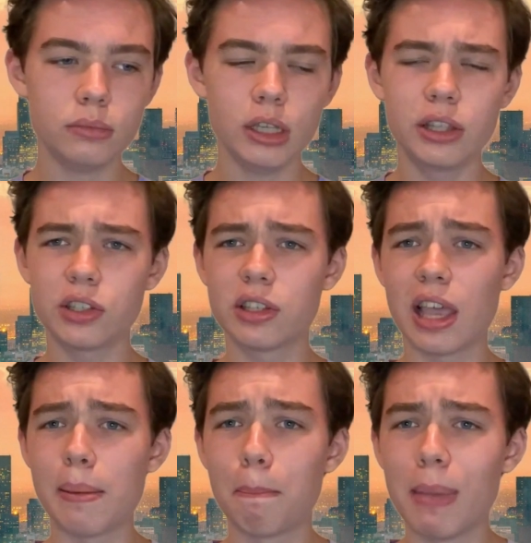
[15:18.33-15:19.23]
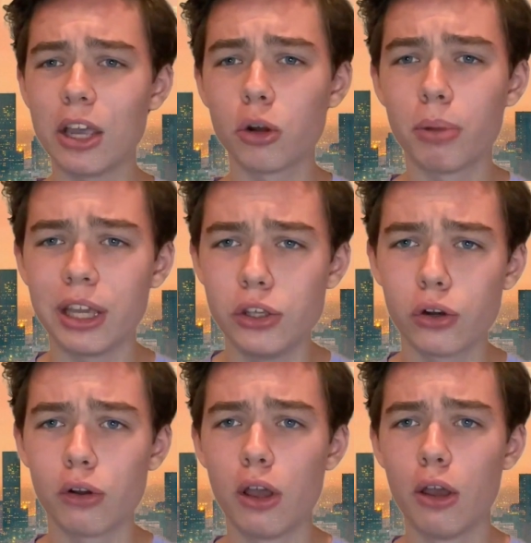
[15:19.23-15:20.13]
This is a make or break
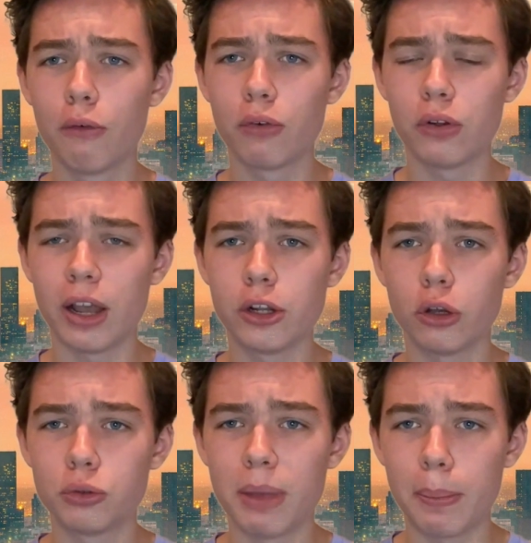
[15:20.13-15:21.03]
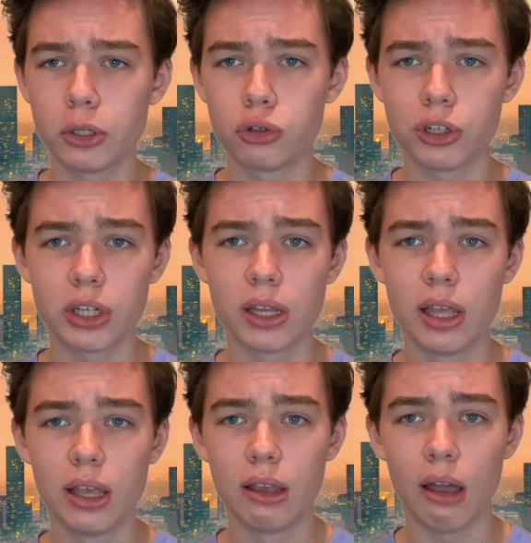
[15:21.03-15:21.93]
year for their head coach, Matt Patricia.
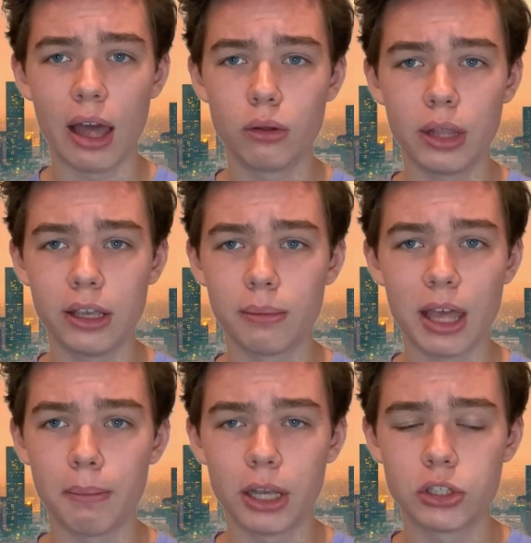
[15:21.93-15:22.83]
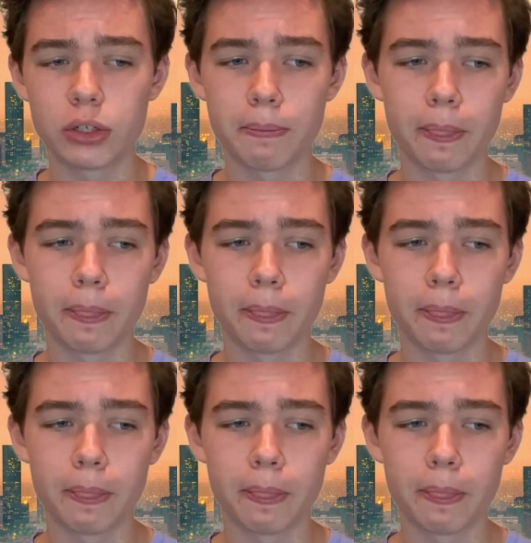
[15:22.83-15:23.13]
I don't like him that much